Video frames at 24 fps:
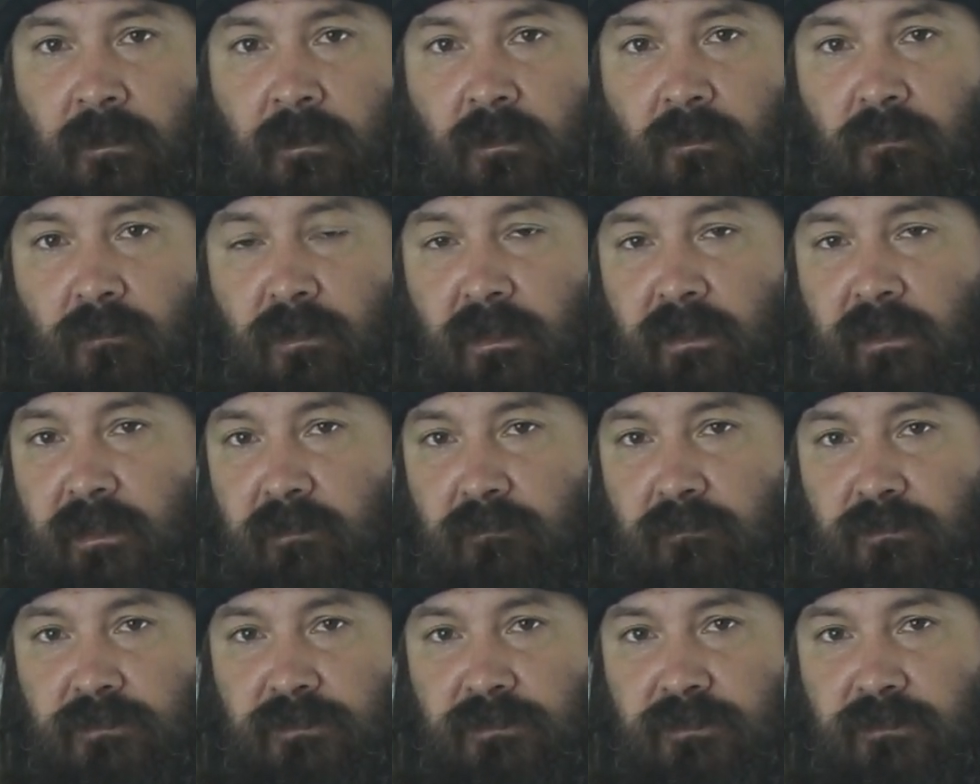when they
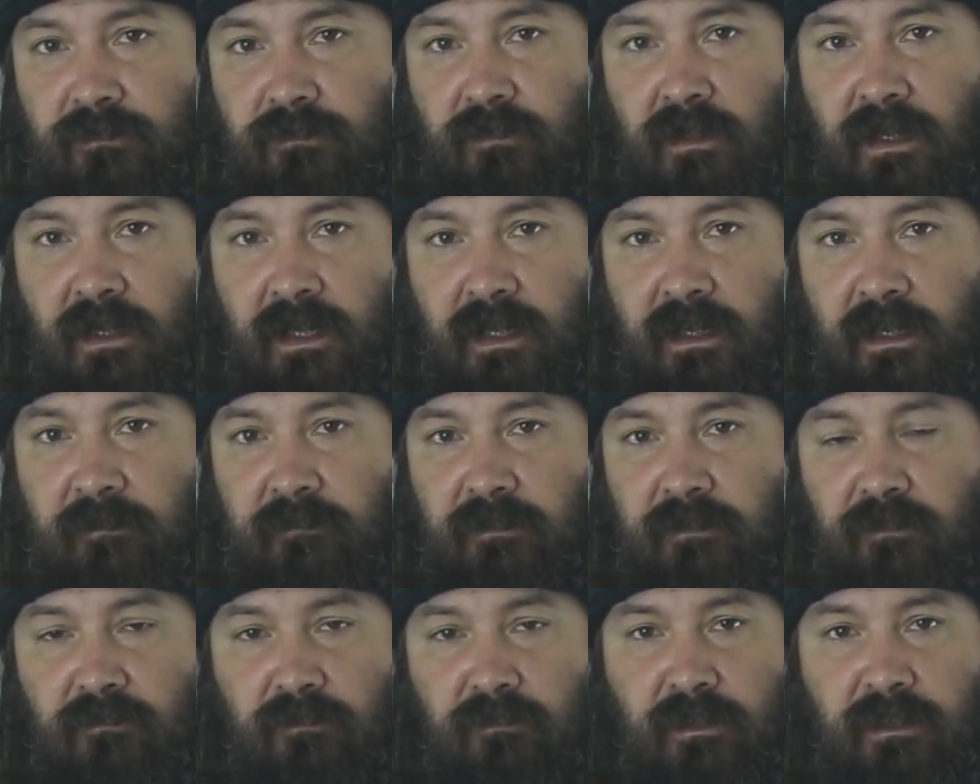were
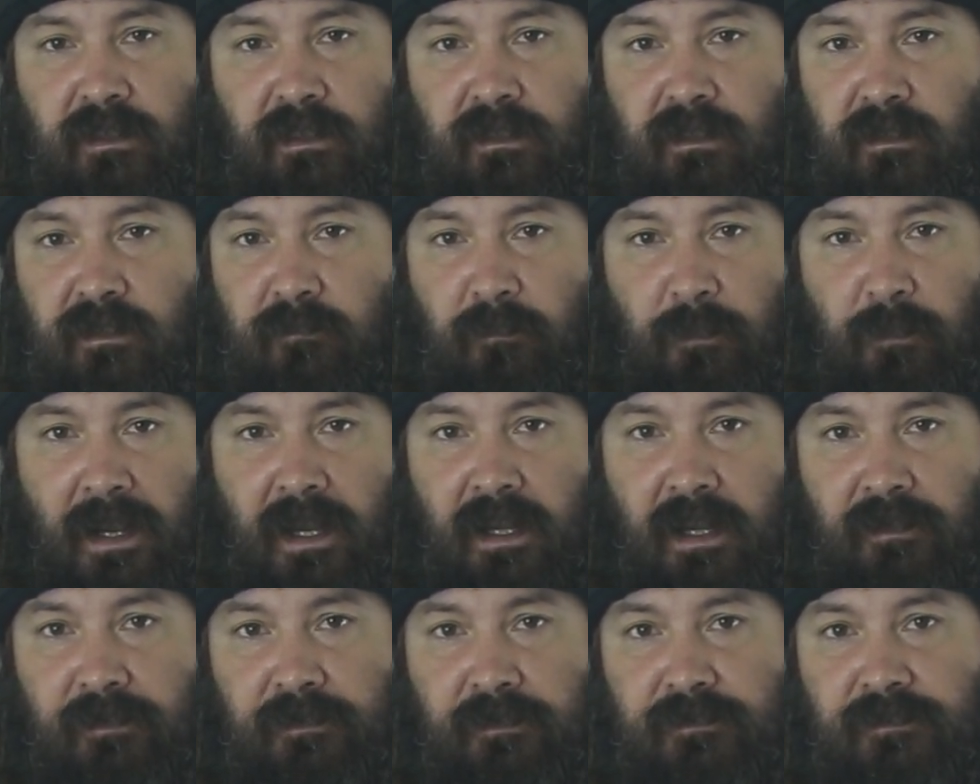scribed and when their
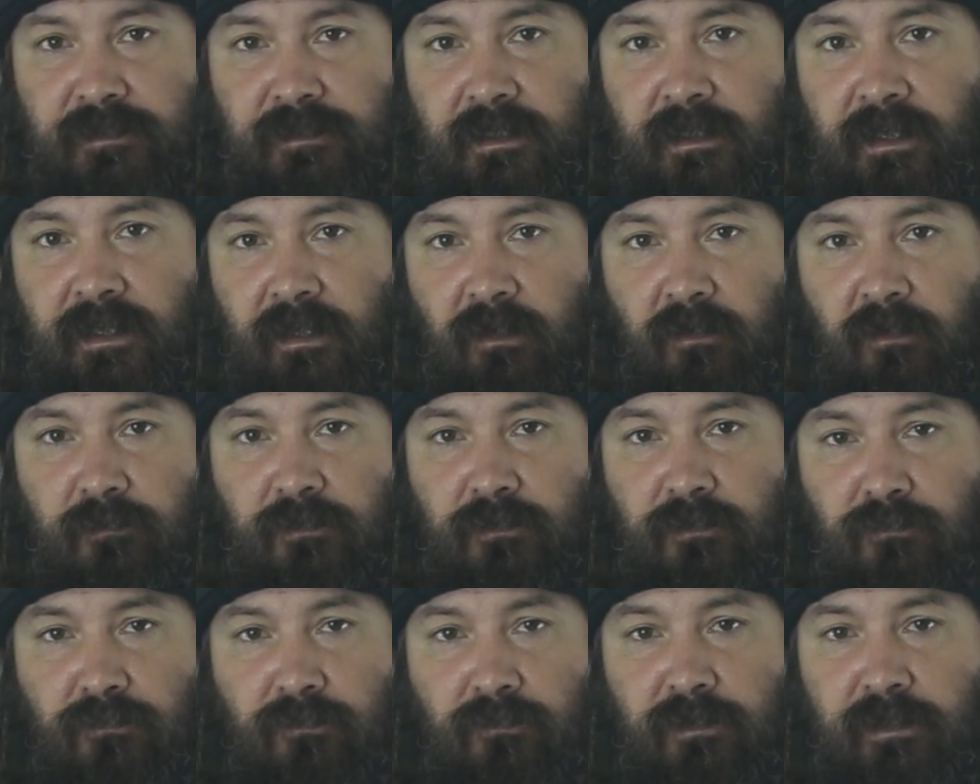companions had helped
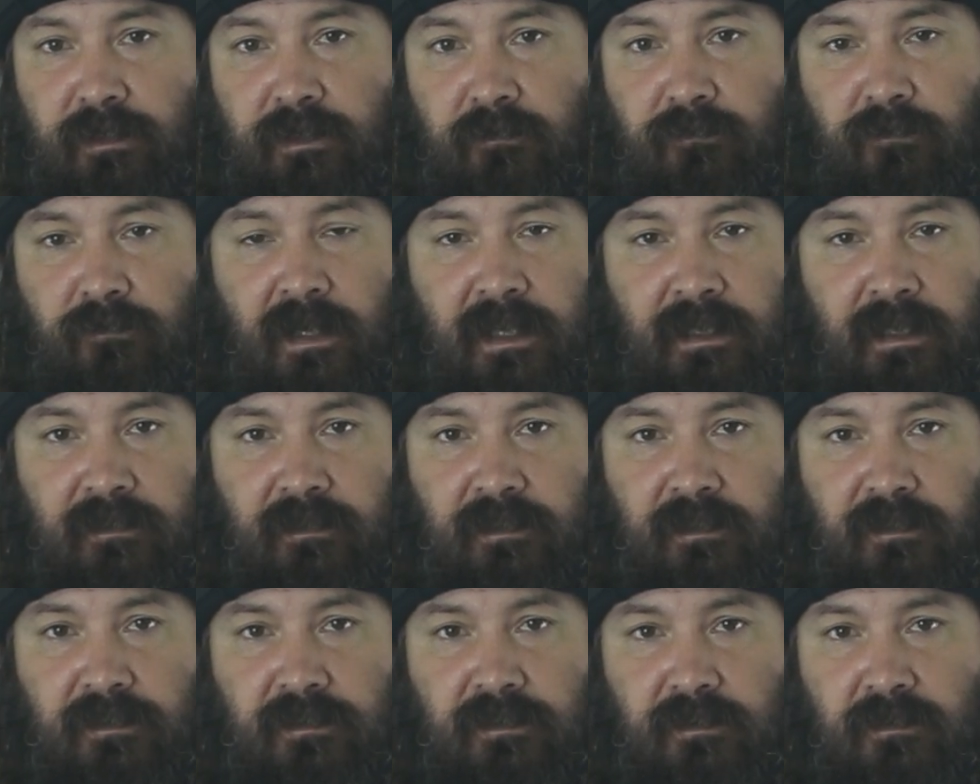write
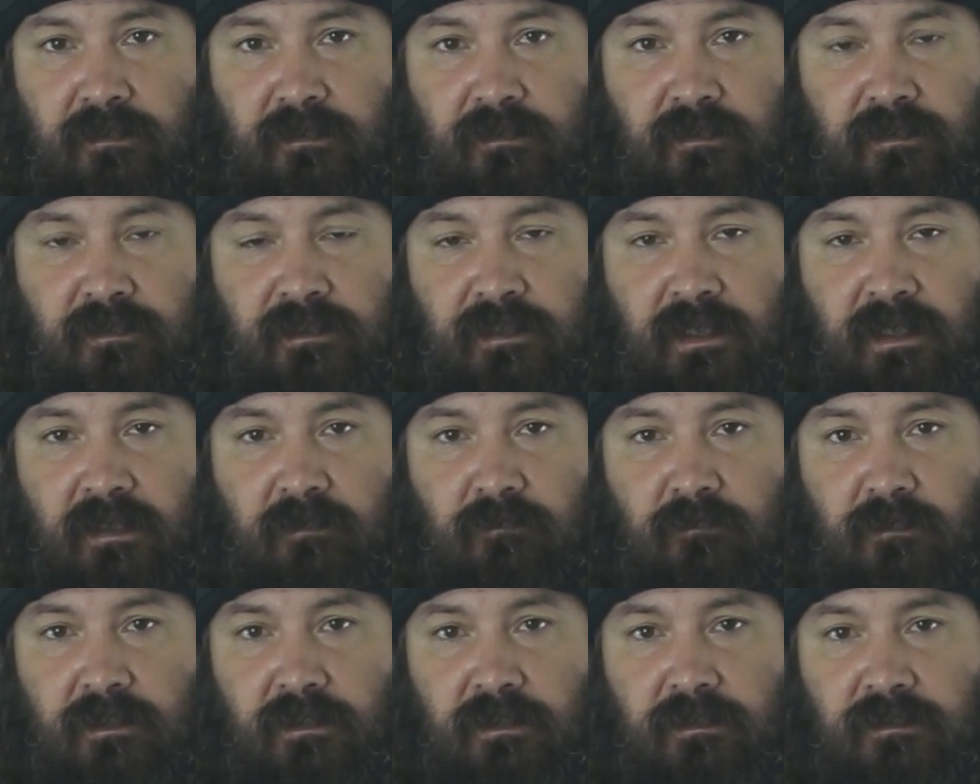these
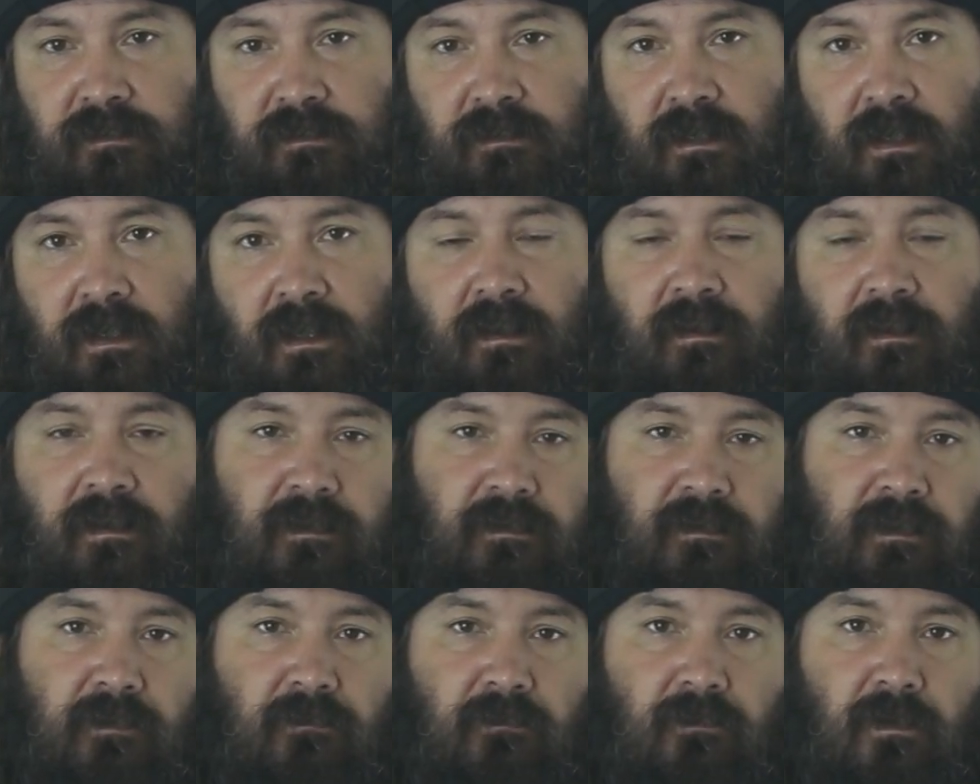statements, that
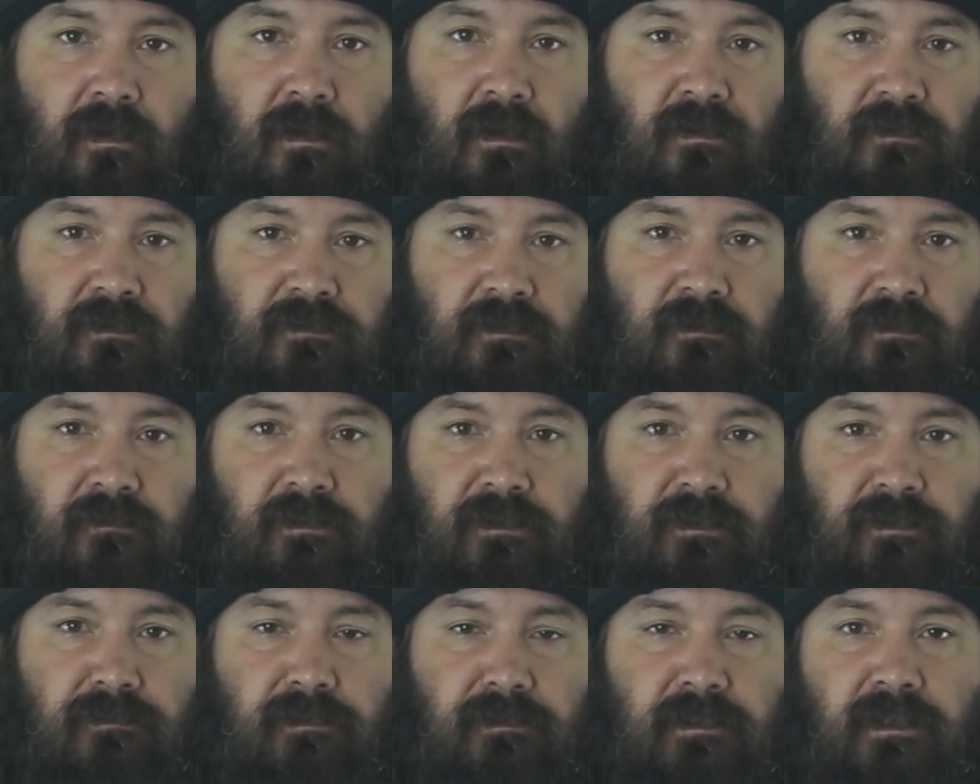they were also
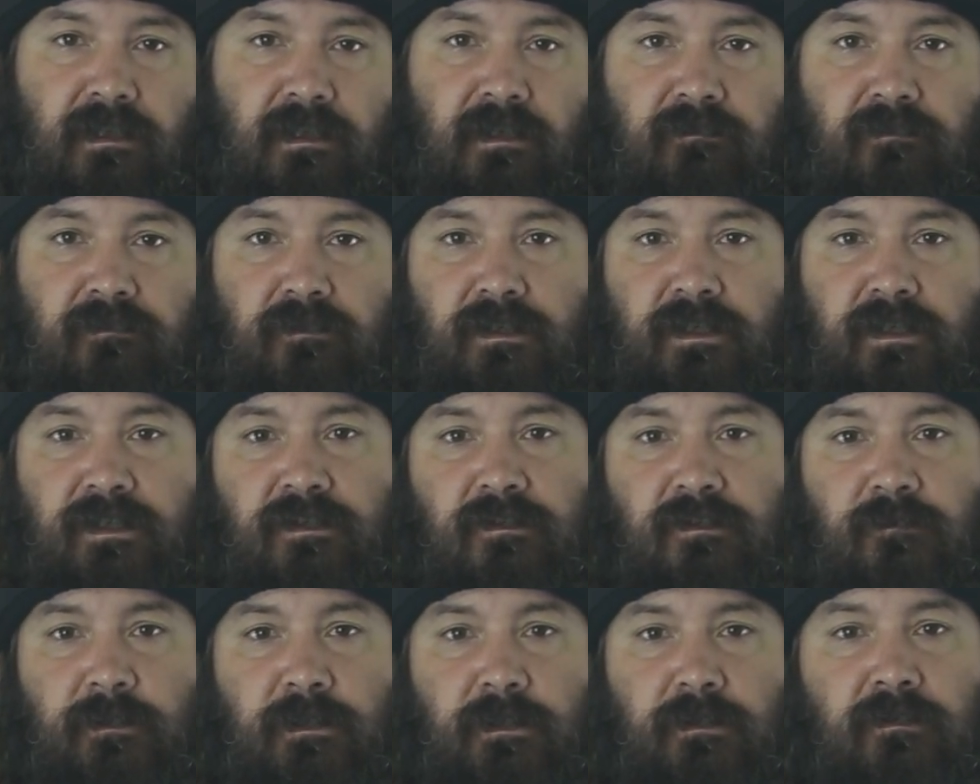under a governing
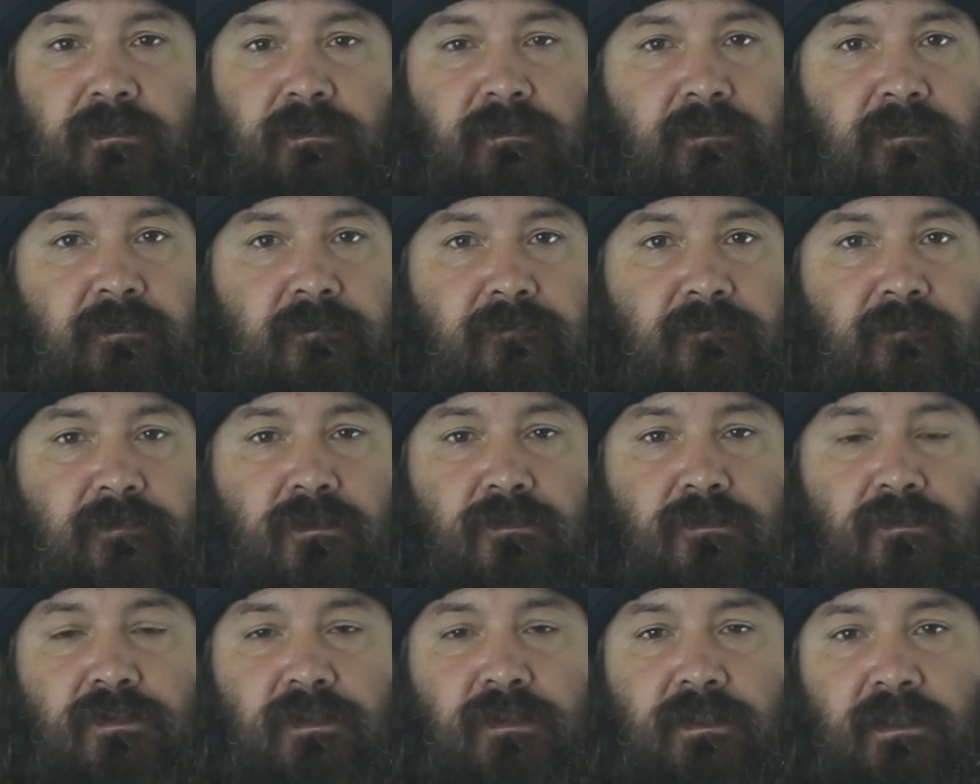spirit of
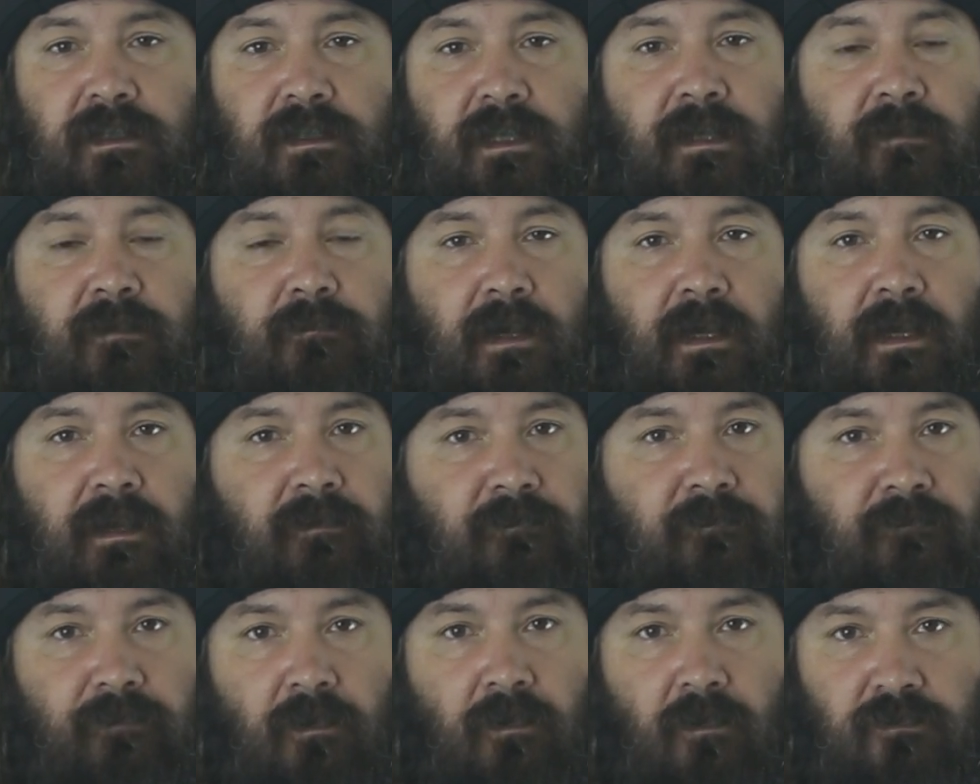confusion led by a
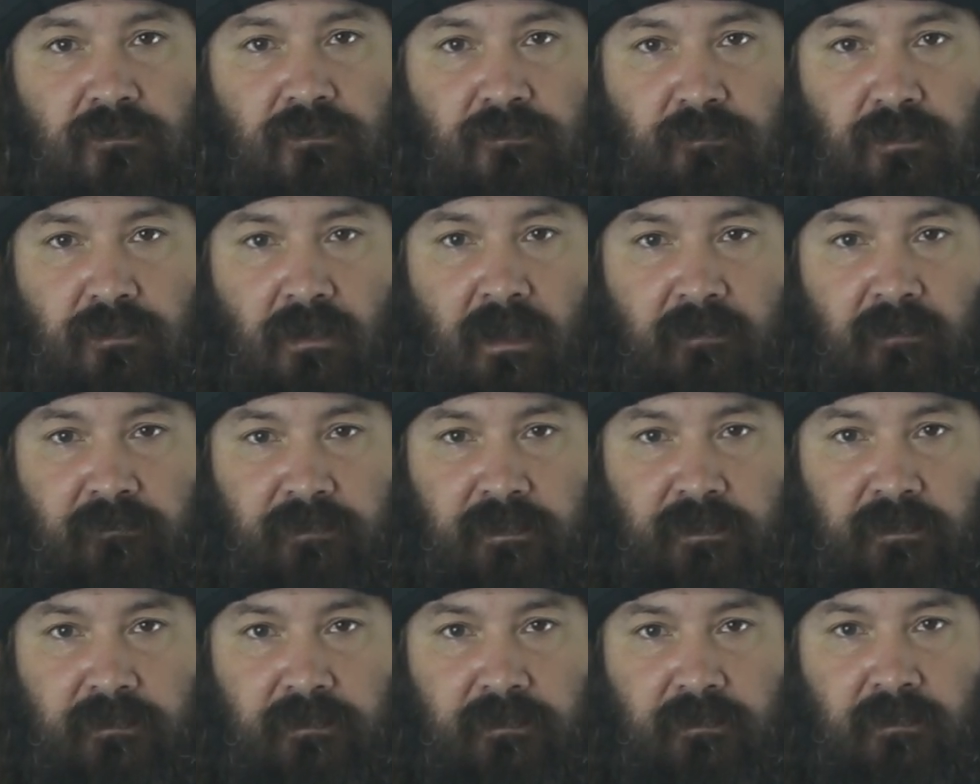false
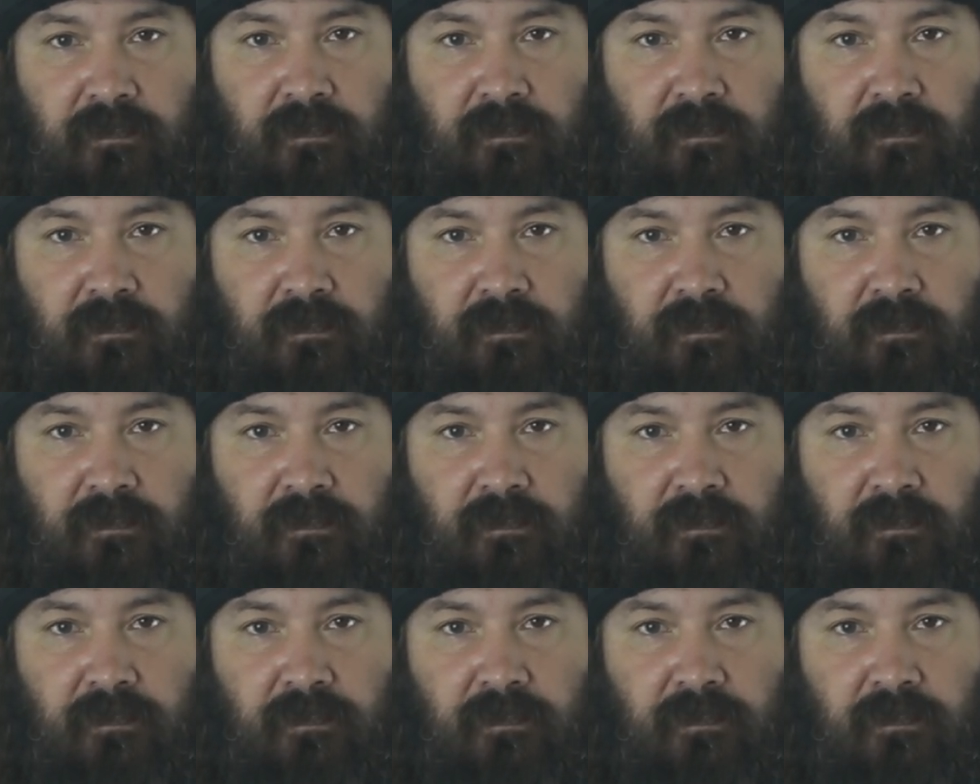prophet.